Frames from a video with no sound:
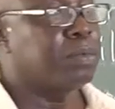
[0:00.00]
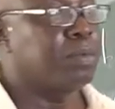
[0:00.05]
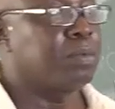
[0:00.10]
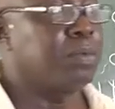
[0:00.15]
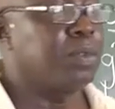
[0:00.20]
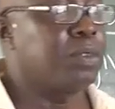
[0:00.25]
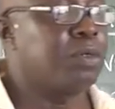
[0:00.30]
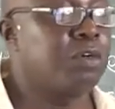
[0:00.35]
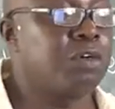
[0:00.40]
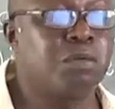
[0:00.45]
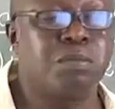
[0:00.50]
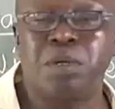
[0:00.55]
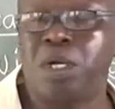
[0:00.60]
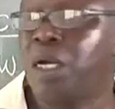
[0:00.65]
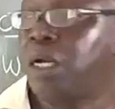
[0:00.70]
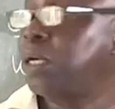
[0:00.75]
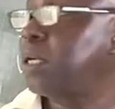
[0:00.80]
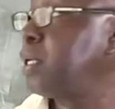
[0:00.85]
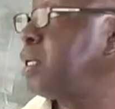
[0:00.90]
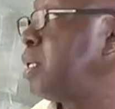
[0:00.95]
We go
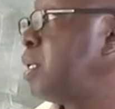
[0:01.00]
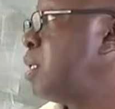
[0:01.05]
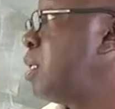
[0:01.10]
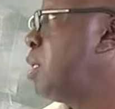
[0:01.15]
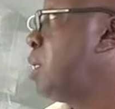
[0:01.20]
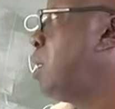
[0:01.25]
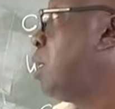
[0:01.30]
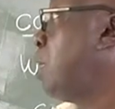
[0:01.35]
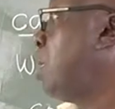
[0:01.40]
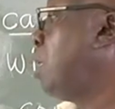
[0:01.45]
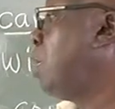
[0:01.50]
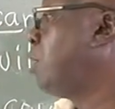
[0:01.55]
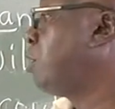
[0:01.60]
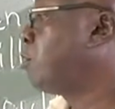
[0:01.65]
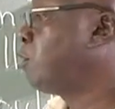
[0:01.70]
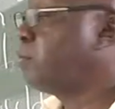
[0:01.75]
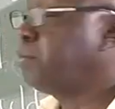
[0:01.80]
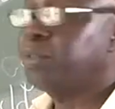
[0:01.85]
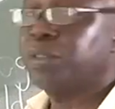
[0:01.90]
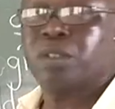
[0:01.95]
back a
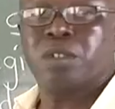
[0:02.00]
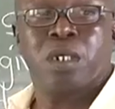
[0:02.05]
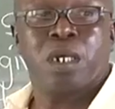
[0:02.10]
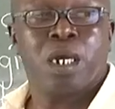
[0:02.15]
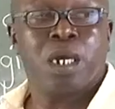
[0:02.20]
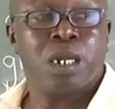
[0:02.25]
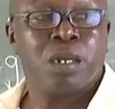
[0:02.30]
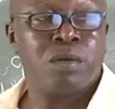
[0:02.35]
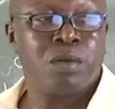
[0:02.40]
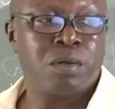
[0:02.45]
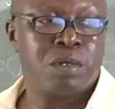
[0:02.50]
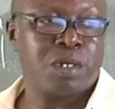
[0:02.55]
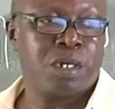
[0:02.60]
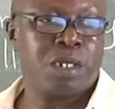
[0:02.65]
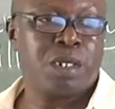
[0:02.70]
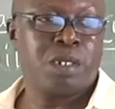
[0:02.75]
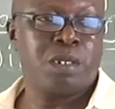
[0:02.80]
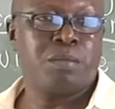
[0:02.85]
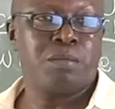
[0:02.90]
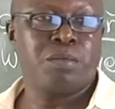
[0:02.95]
little bit and look
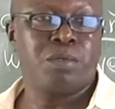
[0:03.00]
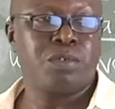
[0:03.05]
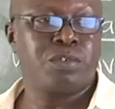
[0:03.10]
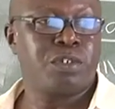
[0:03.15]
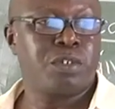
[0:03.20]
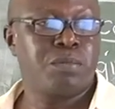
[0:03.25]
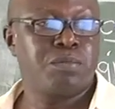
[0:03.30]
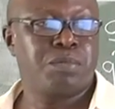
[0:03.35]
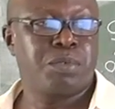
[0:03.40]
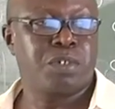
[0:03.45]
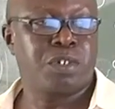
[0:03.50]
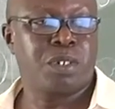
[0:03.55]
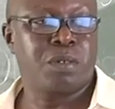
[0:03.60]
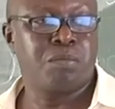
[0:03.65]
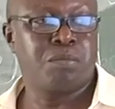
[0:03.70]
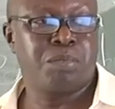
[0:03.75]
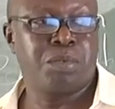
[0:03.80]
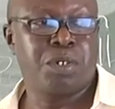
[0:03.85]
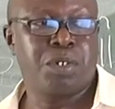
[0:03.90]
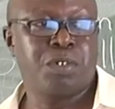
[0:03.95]
at the most
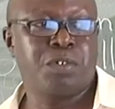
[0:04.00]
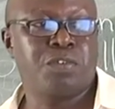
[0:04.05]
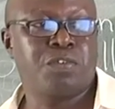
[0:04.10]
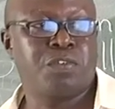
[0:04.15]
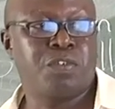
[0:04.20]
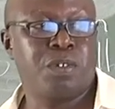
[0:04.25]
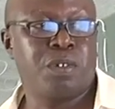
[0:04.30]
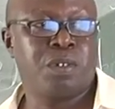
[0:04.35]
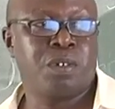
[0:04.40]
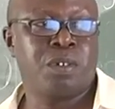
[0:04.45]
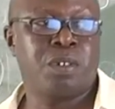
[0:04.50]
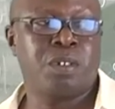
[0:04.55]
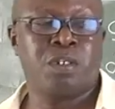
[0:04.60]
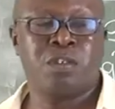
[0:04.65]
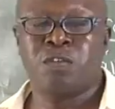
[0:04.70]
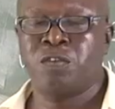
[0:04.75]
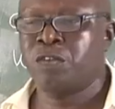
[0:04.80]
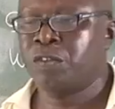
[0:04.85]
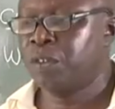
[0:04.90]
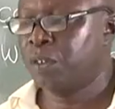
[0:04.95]
important points in
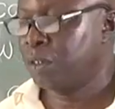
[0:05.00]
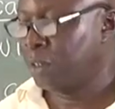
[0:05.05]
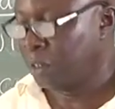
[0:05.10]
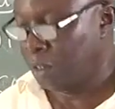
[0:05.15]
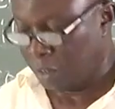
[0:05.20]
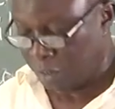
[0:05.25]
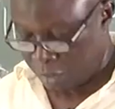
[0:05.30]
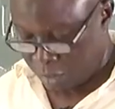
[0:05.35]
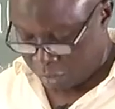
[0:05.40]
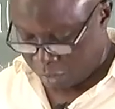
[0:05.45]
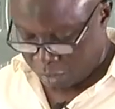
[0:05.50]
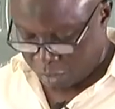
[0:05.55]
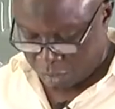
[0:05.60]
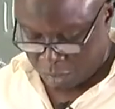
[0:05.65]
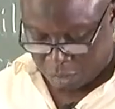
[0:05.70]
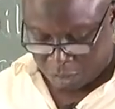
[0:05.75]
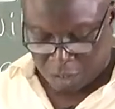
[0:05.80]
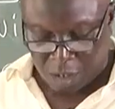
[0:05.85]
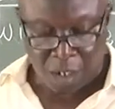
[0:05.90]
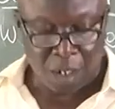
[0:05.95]
this
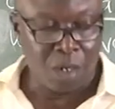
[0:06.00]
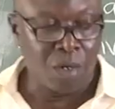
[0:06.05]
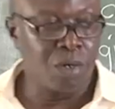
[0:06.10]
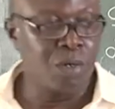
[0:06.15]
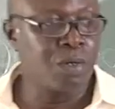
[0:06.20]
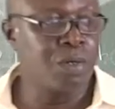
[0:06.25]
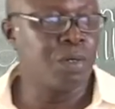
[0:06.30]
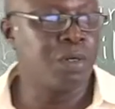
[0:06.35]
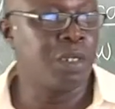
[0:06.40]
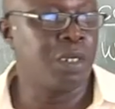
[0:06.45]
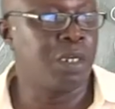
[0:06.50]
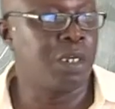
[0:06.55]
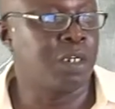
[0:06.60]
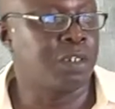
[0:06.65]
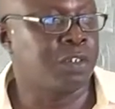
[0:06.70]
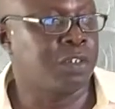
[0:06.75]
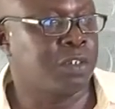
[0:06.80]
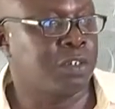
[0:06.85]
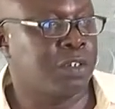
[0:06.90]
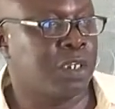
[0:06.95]
whole
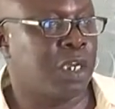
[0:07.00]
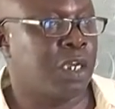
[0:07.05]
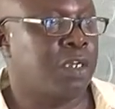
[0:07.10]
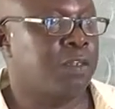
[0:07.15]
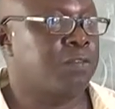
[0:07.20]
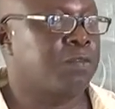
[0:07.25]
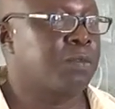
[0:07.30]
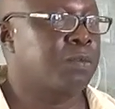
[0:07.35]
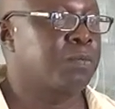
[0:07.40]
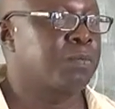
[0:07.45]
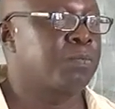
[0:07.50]
exercise.